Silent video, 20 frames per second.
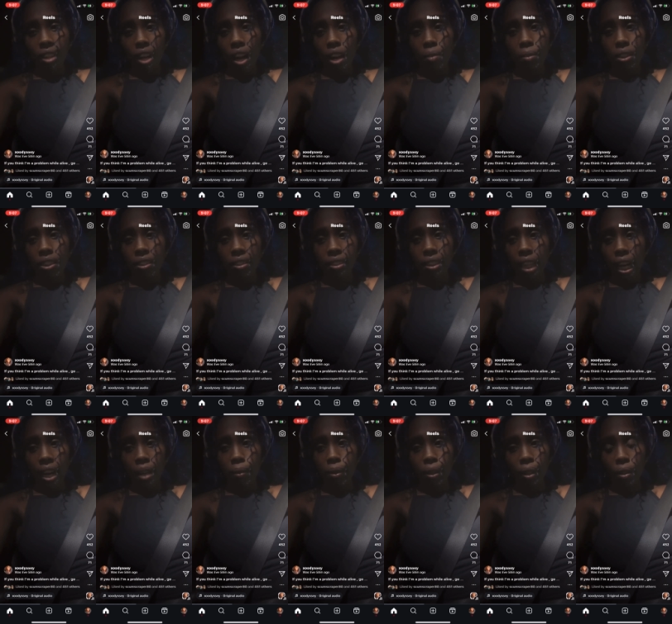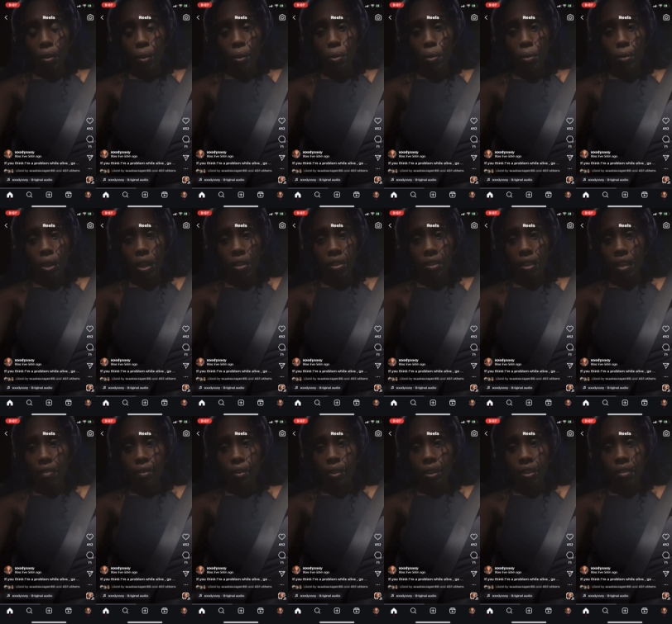I was on a whole other
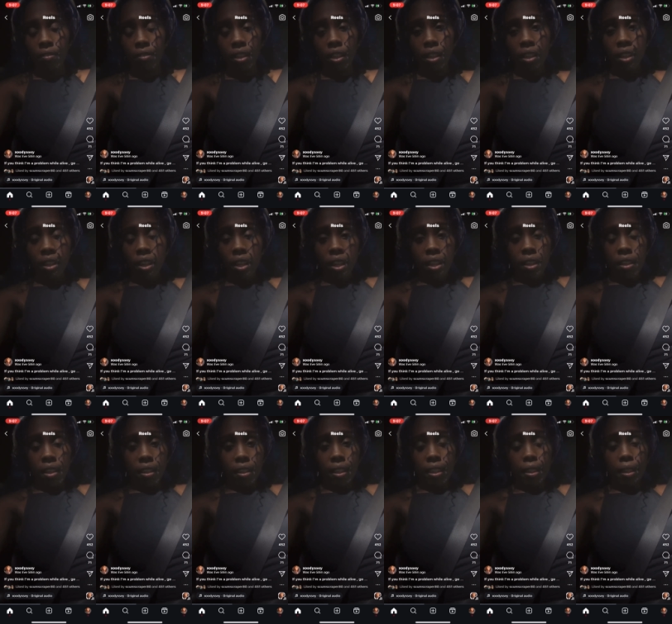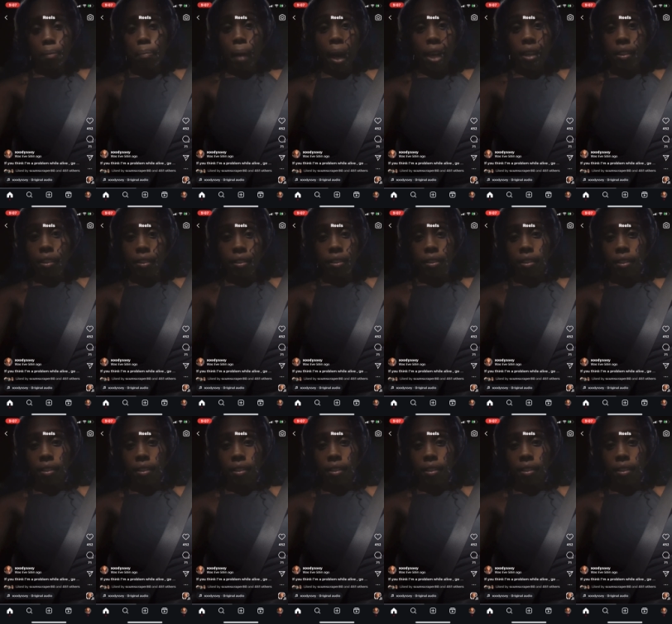level of, it didn't matter.